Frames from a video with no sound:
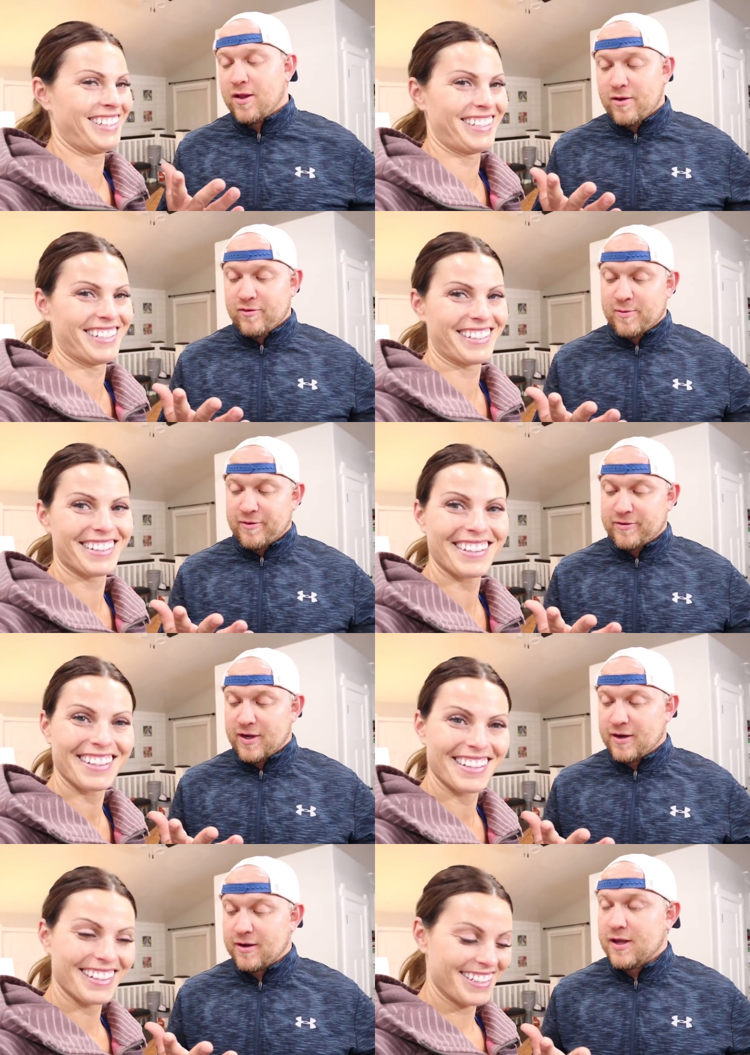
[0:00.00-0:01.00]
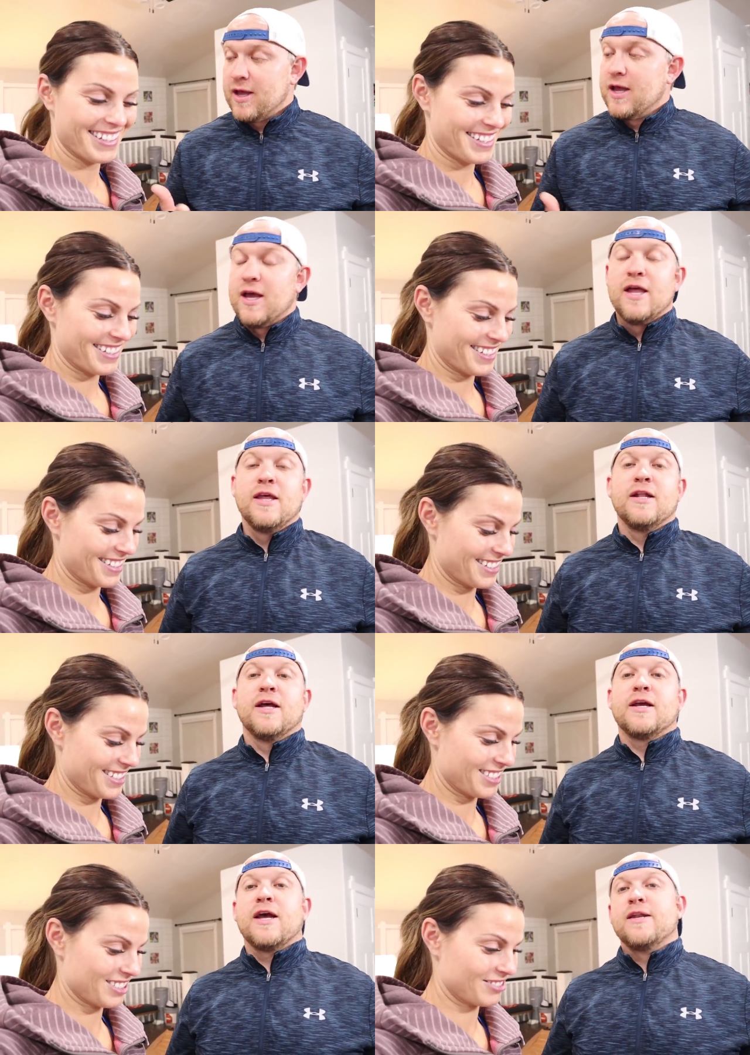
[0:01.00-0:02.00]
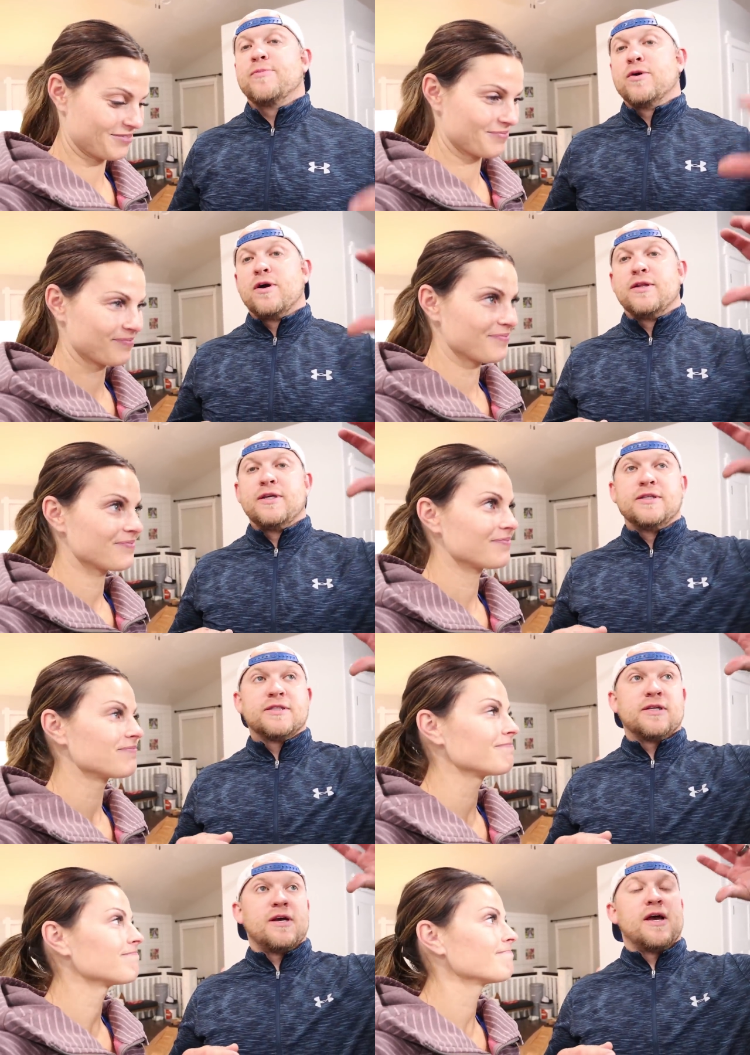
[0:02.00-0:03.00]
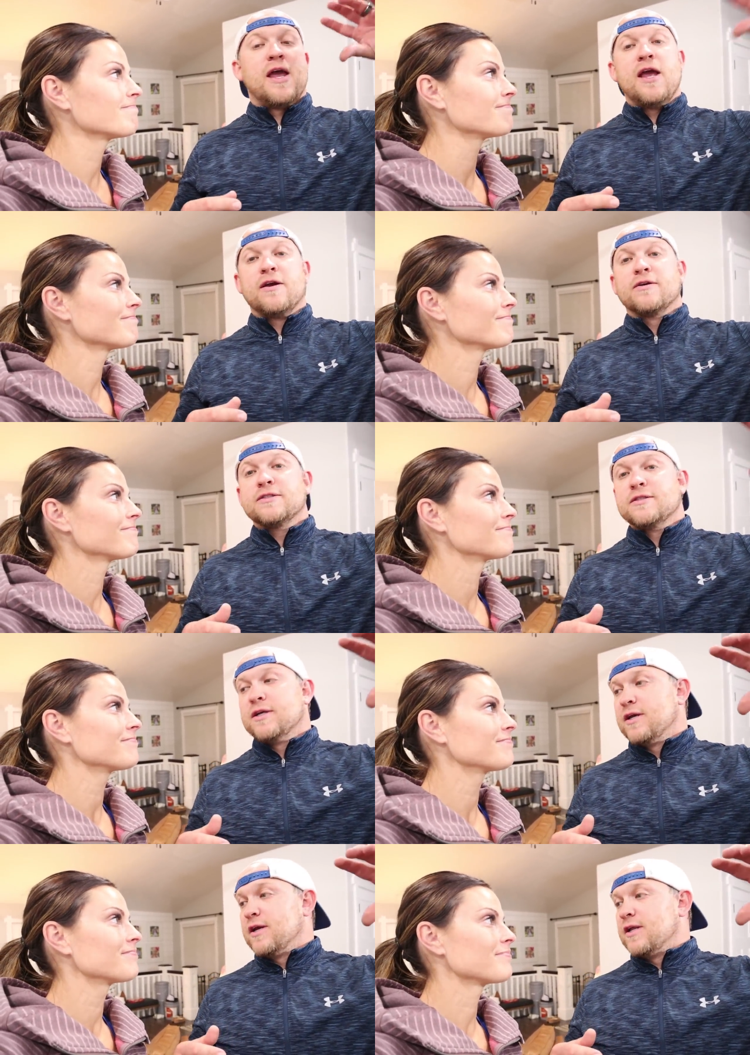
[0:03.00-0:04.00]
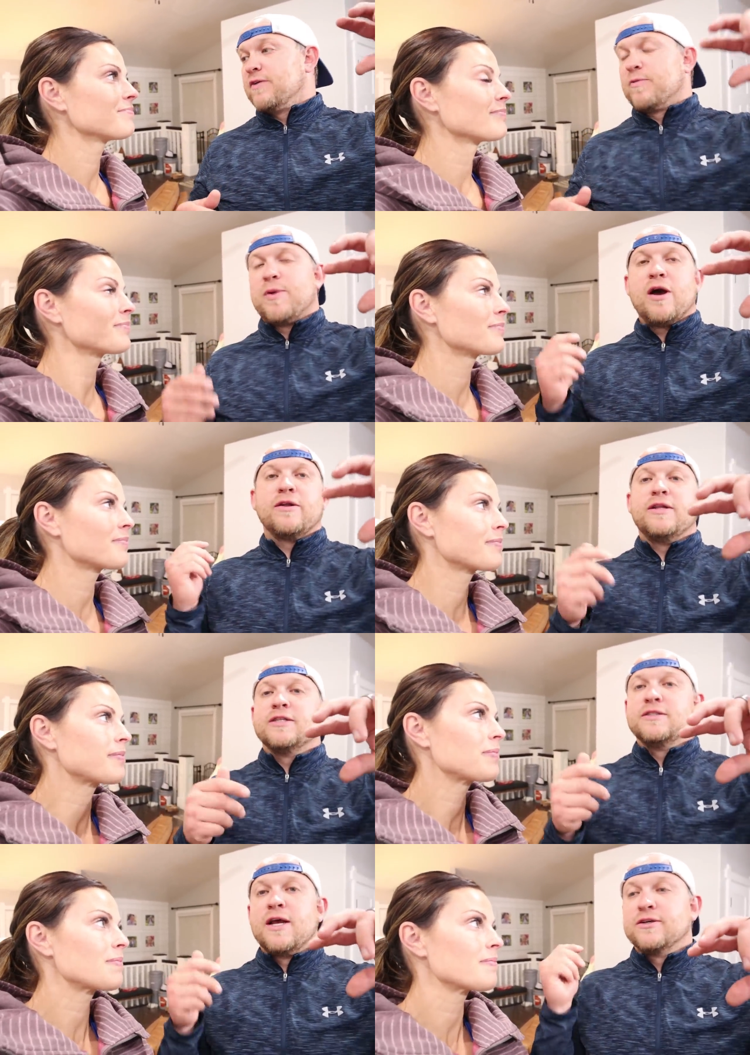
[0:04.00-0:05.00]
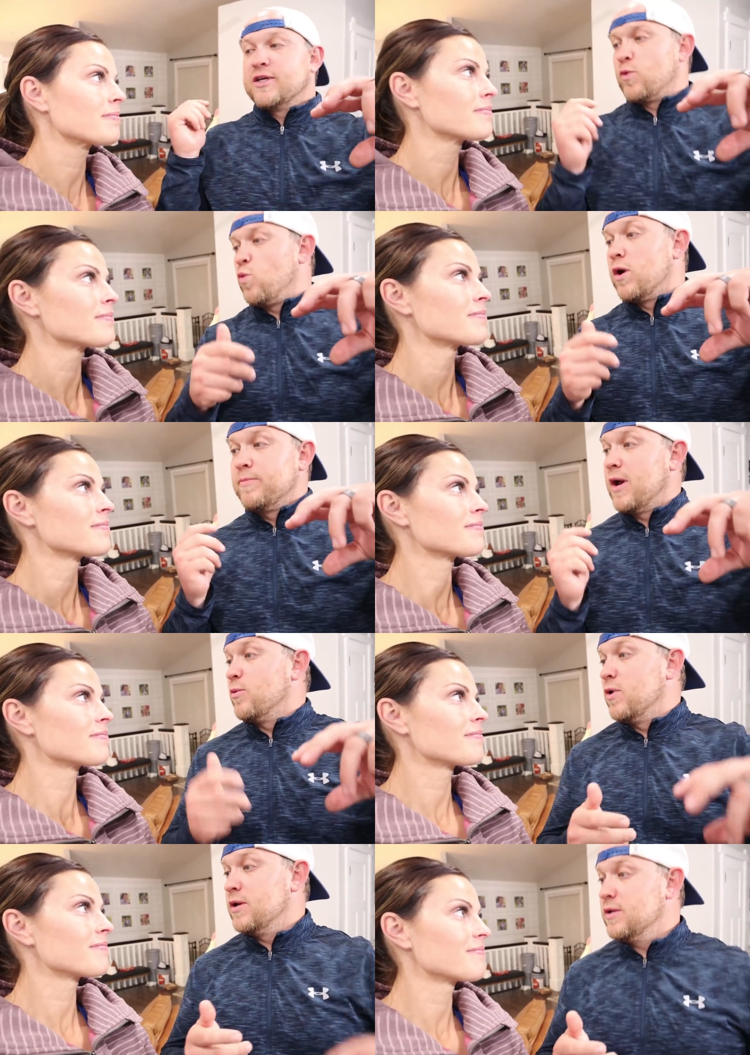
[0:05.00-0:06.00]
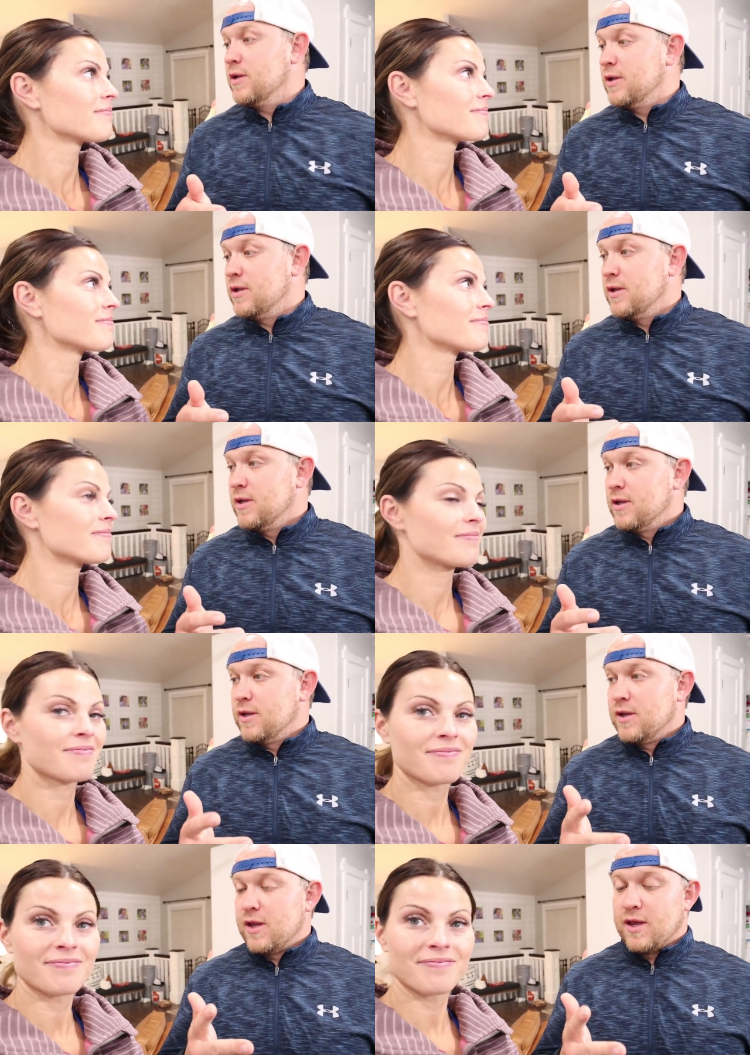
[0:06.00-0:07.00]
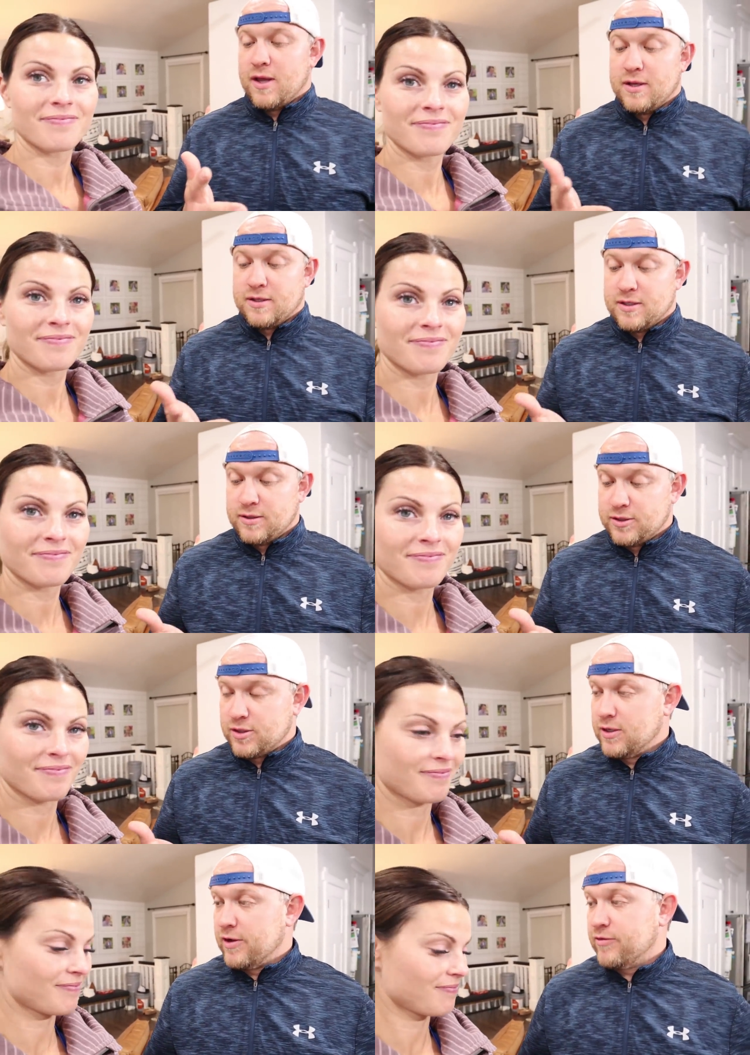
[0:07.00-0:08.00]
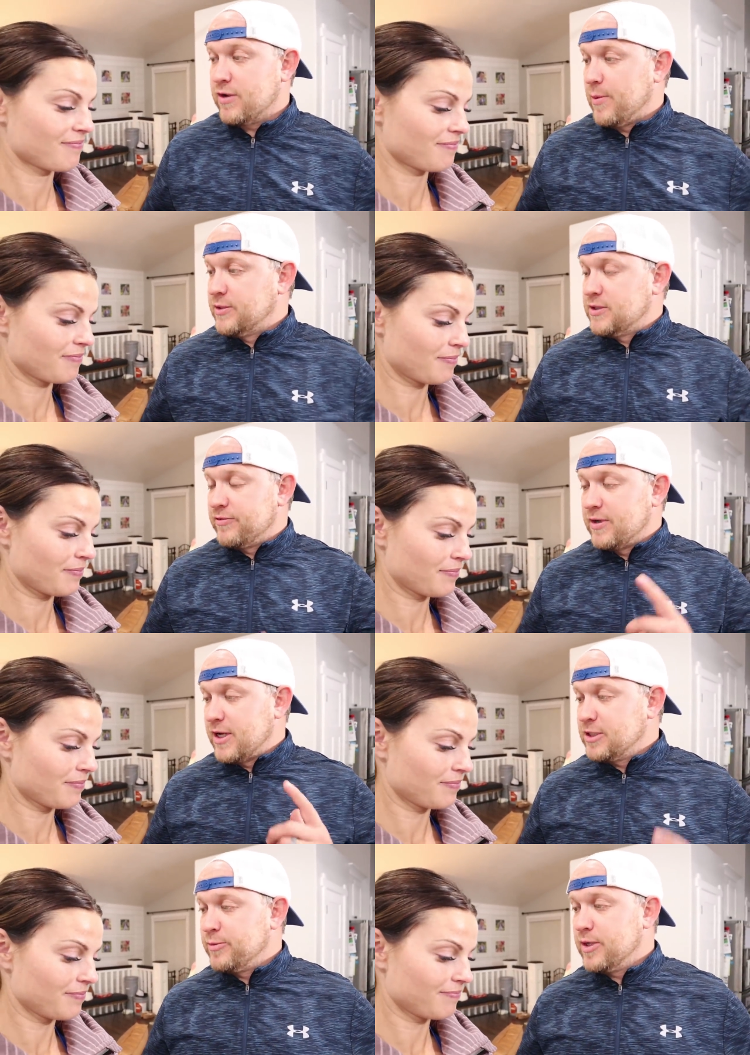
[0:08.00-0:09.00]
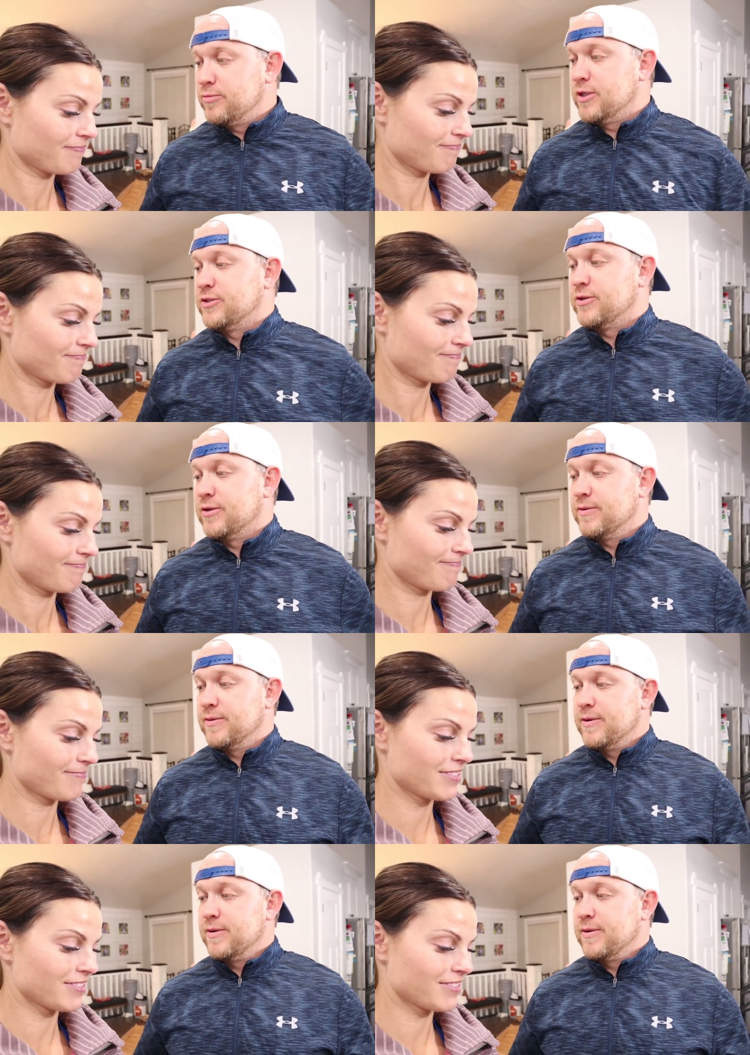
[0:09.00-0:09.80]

Speaker 1: all over my finger. And then like I had to put on these uh, hangers and you have to pound in these nails like one by one. And sure enough, got myself a nice big blister.